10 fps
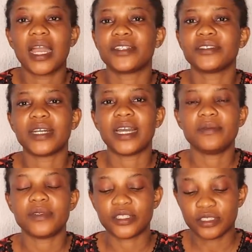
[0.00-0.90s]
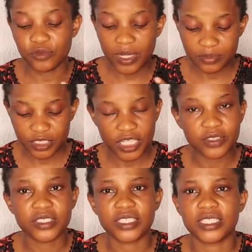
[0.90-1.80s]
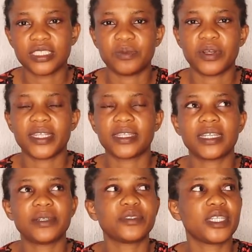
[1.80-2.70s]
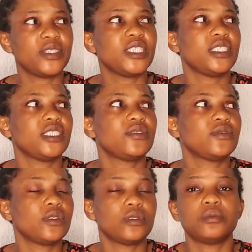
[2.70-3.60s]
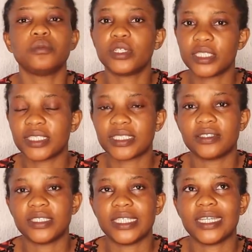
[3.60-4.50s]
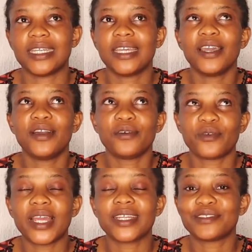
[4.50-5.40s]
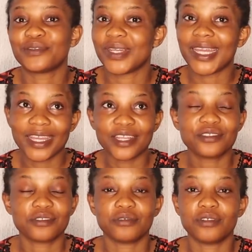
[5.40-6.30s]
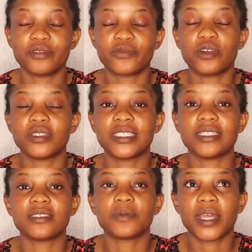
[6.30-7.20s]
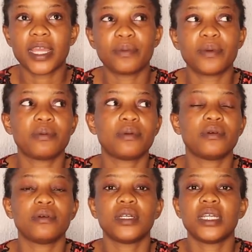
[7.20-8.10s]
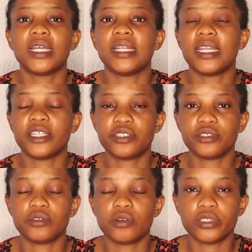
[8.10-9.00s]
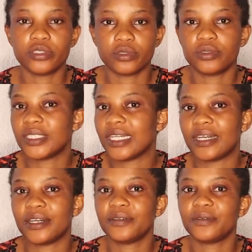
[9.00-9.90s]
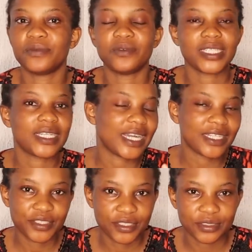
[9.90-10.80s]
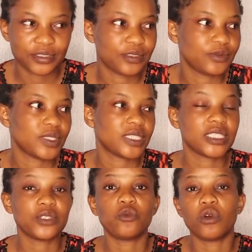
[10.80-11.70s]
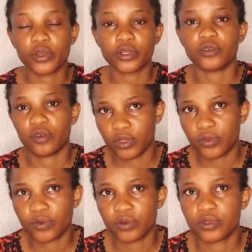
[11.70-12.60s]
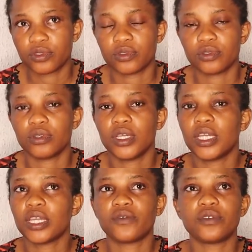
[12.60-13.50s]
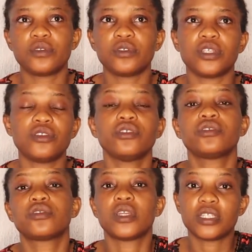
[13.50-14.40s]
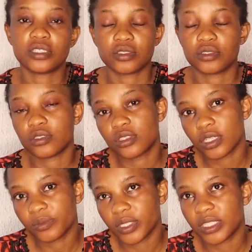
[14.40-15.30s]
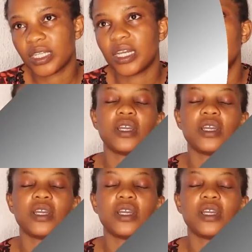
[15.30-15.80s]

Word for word: I don't um, I don't know why I'm sharing this, but I think I'm sharing this for mothers out there, right? We are here to, of course, inspire people, let you all know that we got you, we see what you're going through too, even though you're not showing it on social media.